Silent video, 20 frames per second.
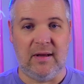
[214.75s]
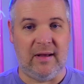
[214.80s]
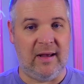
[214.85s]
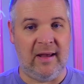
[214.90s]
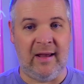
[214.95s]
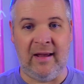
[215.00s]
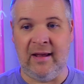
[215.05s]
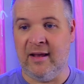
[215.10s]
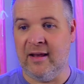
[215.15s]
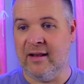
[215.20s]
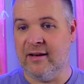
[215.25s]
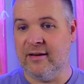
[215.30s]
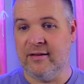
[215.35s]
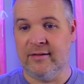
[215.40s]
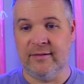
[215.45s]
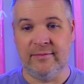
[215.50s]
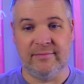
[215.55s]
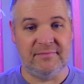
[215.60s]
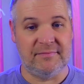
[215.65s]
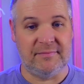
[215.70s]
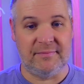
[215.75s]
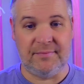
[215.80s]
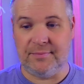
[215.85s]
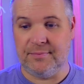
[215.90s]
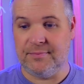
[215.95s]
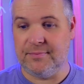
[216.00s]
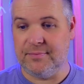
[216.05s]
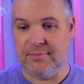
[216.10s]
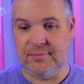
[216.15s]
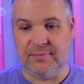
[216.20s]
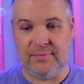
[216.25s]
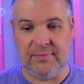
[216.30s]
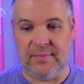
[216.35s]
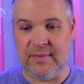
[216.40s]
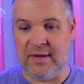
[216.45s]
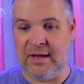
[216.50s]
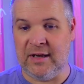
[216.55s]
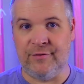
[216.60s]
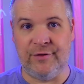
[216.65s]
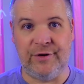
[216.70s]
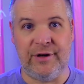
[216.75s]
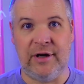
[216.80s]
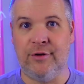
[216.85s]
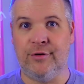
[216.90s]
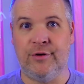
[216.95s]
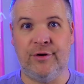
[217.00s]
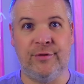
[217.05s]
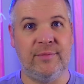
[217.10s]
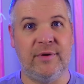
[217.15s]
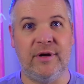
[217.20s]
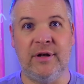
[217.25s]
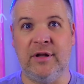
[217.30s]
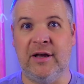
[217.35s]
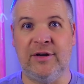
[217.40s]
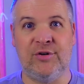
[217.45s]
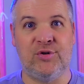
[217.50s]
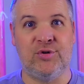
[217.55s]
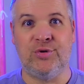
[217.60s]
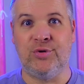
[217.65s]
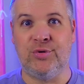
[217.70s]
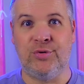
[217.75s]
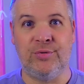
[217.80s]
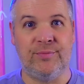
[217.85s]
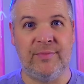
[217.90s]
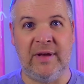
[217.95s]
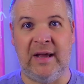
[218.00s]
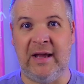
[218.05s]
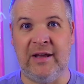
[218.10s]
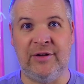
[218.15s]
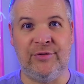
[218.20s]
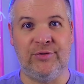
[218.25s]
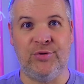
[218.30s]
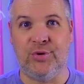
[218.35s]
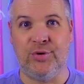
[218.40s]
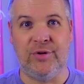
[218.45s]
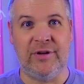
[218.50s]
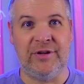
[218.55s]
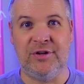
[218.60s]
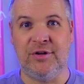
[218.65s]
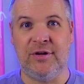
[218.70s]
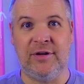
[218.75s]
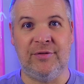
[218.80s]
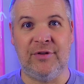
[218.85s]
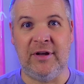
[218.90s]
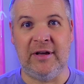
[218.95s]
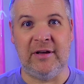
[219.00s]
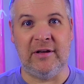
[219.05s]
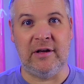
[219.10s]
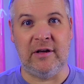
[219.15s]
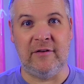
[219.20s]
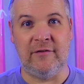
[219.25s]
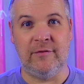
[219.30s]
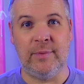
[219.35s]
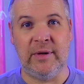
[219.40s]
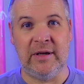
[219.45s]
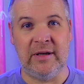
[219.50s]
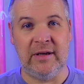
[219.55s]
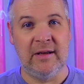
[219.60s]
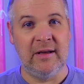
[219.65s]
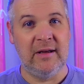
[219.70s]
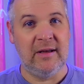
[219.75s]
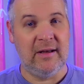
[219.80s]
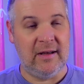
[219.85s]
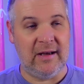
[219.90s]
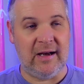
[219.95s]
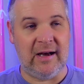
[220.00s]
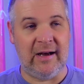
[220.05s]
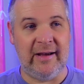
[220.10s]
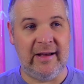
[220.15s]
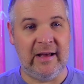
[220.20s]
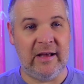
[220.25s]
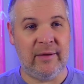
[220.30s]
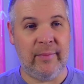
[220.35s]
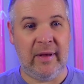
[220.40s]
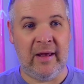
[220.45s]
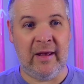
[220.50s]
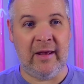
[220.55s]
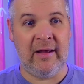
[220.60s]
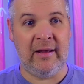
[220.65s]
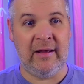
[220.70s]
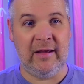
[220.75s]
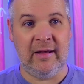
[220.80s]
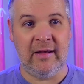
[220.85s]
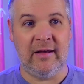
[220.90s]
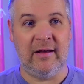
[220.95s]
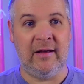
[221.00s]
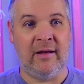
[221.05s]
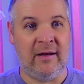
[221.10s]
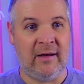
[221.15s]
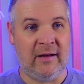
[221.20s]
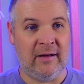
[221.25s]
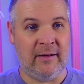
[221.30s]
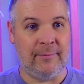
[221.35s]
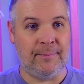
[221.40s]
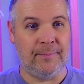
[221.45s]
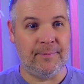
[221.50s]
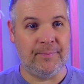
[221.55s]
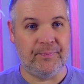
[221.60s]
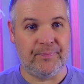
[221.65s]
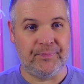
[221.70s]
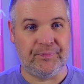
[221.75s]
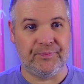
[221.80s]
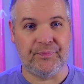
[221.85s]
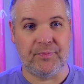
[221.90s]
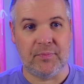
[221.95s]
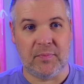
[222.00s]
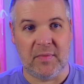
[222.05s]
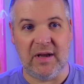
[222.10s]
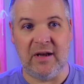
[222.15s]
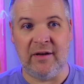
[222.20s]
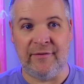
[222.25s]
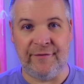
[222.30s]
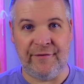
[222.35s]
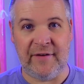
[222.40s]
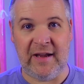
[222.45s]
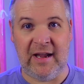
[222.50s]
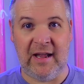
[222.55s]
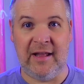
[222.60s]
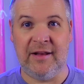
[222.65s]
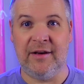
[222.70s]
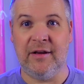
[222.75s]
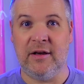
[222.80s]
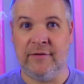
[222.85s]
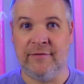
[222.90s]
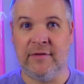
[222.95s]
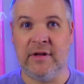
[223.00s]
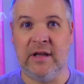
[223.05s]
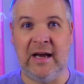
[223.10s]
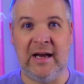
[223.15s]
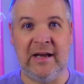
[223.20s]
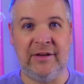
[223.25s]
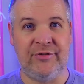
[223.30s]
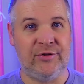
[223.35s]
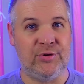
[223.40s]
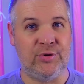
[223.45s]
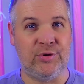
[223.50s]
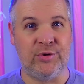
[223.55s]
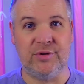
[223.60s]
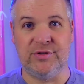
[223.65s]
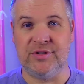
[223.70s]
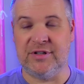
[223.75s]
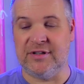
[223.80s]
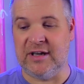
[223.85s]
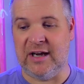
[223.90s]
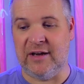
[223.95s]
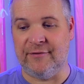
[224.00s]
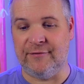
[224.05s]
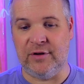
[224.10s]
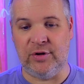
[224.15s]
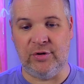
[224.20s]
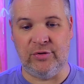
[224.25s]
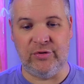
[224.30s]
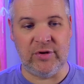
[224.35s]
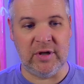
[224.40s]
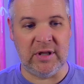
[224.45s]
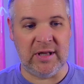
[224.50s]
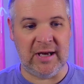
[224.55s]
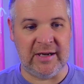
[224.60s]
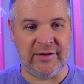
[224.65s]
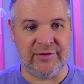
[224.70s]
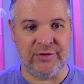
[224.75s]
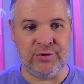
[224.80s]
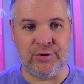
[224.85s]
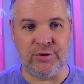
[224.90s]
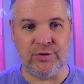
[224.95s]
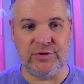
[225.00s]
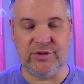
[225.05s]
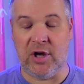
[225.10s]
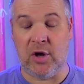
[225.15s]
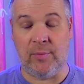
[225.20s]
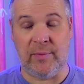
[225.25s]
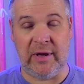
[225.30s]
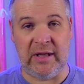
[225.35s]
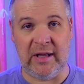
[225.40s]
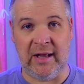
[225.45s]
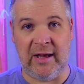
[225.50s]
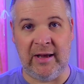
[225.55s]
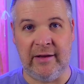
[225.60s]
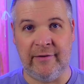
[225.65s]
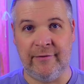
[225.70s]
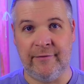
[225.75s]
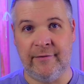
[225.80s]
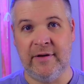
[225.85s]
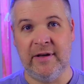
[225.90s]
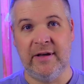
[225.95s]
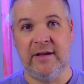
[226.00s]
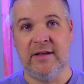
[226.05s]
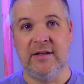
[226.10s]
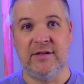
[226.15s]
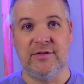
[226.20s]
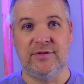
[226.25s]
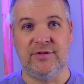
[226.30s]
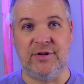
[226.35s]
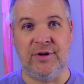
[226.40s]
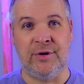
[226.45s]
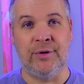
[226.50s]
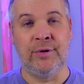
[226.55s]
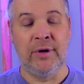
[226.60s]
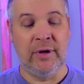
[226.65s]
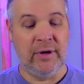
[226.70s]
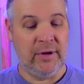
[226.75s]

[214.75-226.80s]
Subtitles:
and every other electrical hand tool that you could think of, but I am a fan of Klein tools, and I've used Klein tools all my life. So